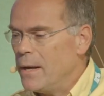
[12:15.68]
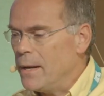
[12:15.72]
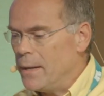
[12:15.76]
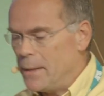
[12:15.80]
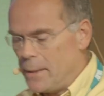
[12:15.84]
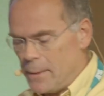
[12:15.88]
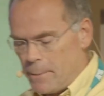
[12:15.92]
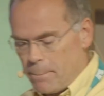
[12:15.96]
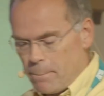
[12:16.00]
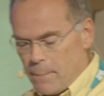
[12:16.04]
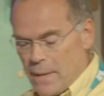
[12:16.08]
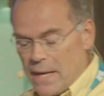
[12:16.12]

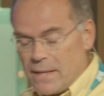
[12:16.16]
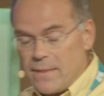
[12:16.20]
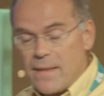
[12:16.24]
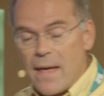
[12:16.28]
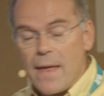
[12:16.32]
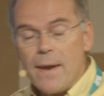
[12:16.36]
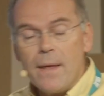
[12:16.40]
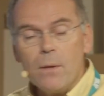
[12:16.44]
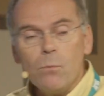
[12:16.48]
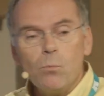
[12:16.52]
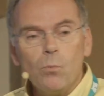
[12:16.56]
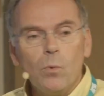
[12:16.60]
Um, and
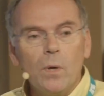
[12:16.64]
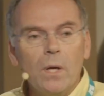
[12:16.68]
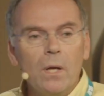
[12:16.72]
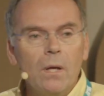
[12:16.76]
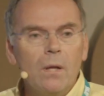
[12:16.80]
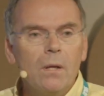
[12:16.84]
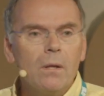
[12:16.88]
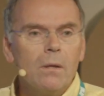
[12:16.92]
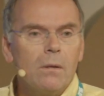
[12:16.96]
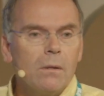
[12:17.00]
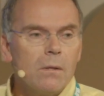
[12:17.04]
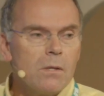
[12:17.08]
then it
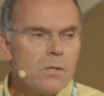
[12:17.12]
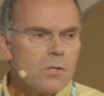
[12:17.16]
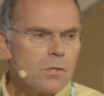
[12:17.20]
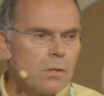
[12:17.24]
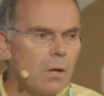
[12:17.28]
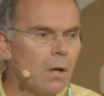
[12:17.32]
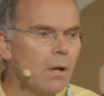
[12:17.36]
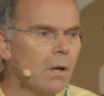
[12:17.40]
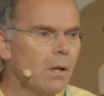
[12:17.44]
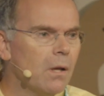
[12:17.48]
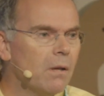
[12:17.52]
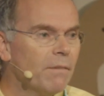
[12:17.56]
will
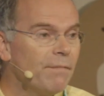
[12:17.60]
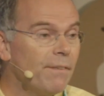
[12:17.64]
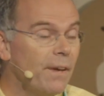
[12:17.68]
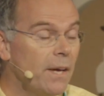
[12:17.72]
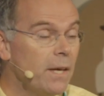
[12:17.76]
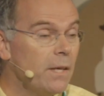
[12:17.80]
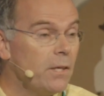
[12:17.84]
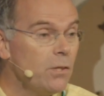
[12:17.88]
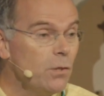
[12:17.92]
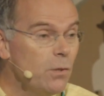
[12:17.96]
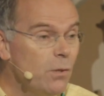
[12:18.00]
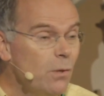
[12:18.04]
solve
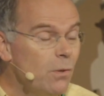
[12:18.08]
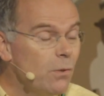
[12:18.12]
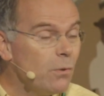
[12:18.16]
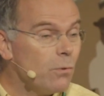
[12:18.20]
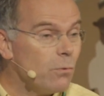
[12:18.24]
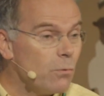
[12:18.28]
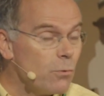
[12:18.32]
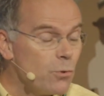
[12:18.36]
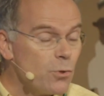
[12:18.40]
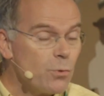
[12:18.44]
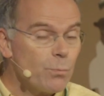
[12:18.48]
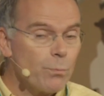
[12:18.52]
a
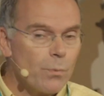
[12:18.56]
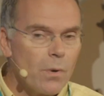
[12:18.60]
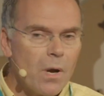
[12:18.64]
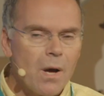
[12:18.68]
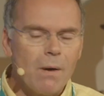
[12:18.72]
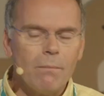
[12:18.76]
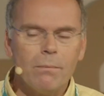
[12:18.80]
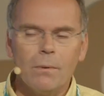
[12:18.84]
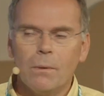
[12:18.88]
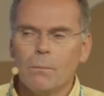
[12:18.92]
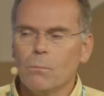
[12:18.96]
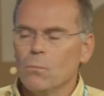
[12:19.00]
huge
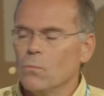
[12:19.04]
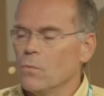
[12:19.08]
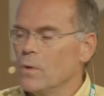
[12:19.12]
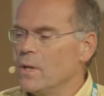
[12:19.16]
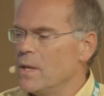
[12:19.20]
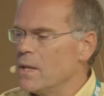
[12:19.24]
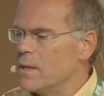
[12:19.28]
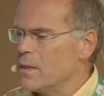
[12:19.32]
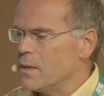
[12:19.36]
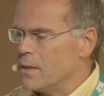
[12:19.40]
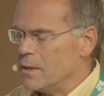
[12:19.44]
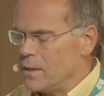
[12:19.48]
problem
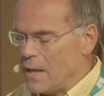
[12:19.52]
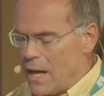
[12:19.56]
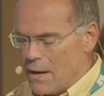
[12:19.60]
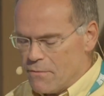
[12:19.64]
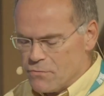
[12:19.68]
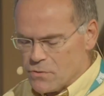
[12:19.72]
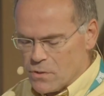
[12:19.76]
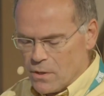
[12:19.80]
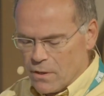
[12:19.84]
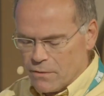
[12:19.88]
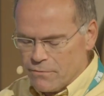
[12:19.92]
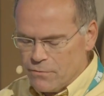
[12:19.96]
with
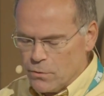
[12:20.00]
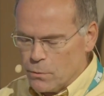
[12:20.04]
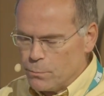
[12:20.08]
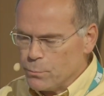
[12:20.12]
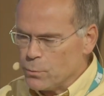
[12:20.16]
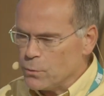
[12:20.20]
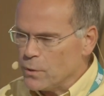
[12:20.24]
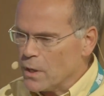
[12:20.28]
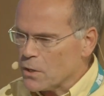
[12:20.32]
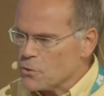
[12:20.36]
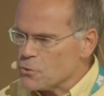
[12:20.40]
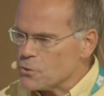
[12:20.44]
livestock
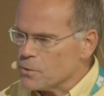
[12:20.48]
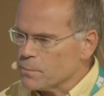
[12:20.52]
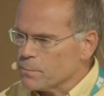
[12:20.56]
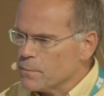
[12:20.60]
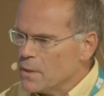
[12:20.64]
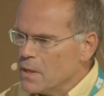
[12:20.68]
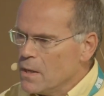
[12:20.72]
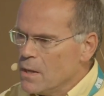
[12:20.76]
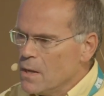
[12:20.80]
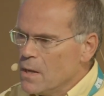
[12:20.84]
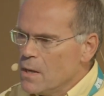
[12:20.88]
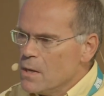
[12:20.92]
food production.
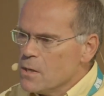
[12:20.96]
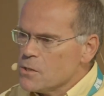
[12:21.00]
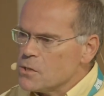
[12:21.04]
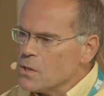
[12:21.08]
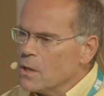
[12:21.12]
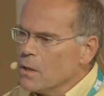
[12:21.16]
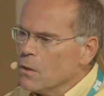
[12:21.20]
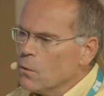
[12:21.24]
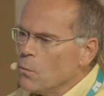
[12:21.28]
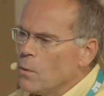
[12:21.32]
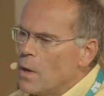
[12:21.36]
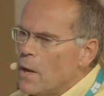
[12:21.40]

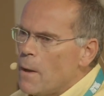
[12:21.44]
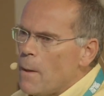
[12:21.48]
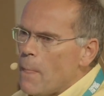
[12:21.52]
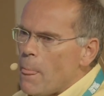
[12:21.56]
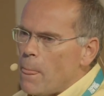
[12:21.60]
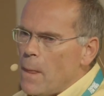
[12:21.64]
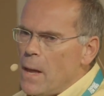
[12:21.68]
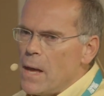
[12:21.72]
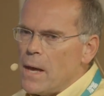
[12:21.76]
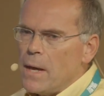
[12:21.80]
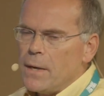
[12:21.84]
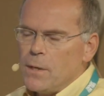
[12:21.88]
So
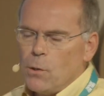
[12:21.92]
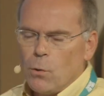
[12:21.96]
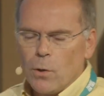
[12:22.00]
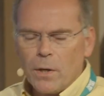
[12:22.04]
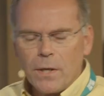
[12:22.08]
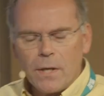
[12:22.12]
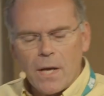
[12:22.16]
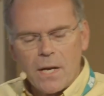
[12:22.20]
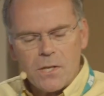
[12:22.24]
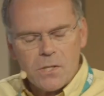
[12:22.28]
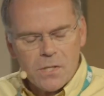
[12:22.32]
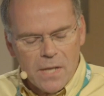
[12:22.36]
uh, the
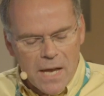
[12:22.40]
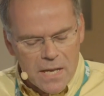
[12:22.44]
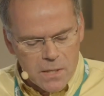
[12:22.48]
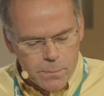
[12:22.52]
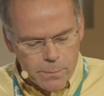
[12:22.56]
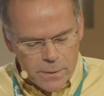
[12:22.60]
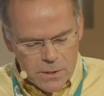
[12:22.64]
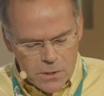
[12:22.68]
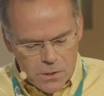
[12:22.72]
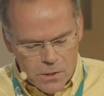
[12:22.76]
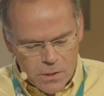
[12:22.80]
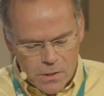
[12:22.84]
organizers
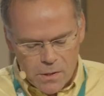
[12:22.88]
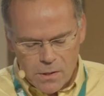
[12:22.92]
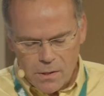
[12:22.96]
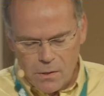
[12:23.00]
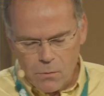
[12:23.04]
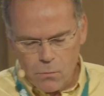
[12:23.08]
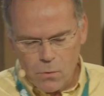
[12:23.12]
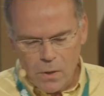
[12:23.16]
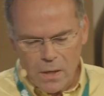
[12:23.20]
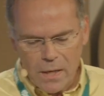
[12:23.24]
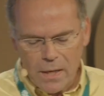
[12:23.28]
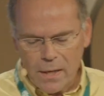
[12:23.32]
asked me
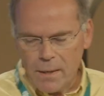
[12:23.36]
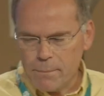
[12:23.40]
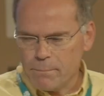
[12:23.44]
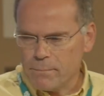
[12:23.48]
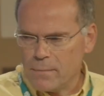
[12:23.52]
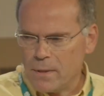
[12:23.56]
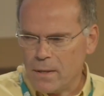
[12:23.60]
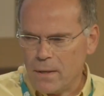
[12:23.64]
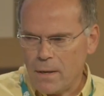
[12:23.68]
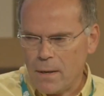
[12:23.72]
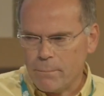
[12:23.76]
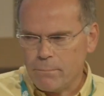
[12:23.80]
to,
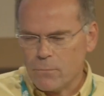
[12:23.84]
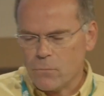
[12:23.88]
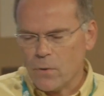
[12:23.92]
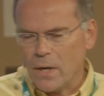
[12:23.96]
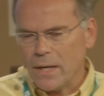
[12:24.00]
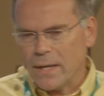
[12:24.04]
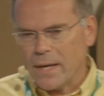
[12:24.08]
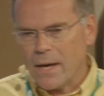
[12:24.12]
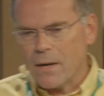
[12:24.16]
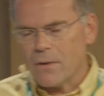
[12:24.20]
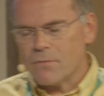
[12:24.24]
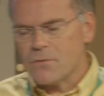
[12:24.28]
um, I'm
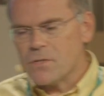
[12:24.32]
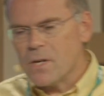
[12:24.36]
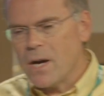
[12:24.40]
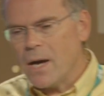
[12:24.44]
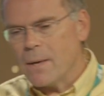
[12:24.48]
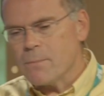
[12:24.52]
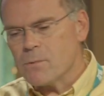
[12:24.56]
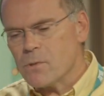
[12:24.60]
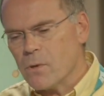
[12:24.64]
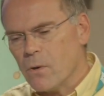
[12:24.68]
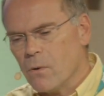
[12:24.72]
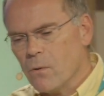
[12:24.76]
running out of
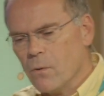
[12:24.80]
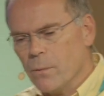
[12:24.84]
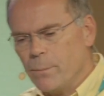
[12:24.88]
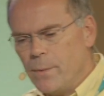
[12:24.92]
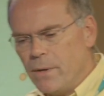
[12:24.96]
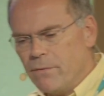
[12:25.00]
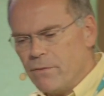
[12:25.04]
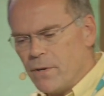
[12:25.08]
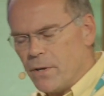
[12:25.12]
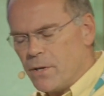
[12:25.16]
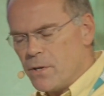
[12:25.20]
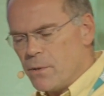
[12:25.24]
time, so I'll
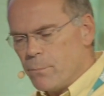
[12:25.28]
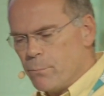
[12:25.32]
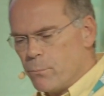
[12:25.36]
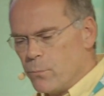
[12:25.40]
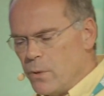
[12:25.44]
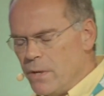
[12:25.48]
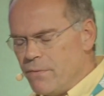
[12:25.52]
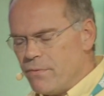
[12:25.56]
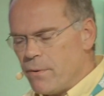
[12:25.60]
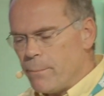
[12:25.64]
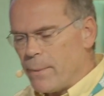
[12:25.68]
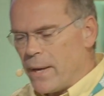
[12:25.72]
be very
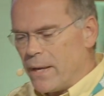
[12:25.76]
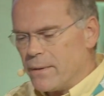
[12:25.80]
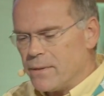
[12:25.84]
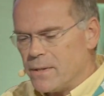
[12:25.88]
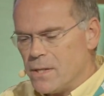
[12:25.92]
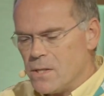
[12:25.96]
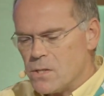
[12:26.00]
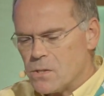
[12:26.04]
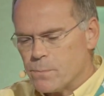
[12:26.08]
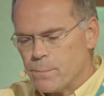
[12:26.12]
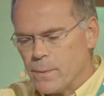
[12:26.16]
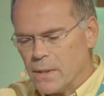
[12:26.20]
brief about
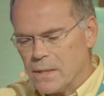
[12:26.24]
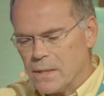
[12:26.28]
this,